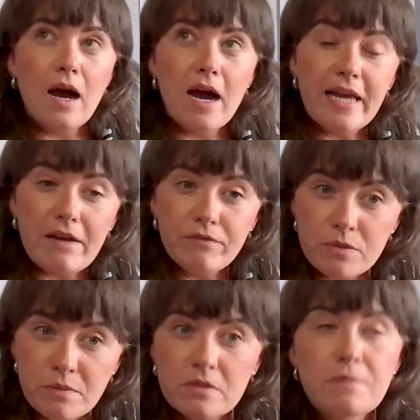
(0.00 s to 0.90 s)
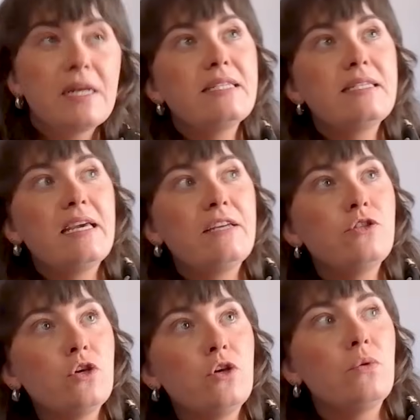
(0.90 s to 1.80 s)
I have responsibility
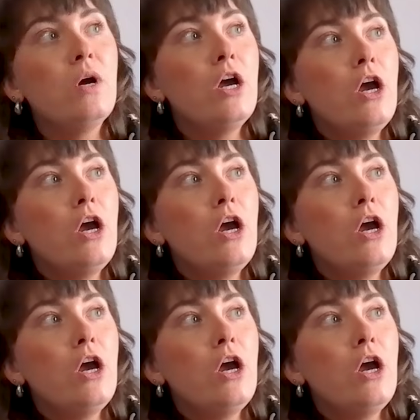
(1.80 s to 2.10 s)
to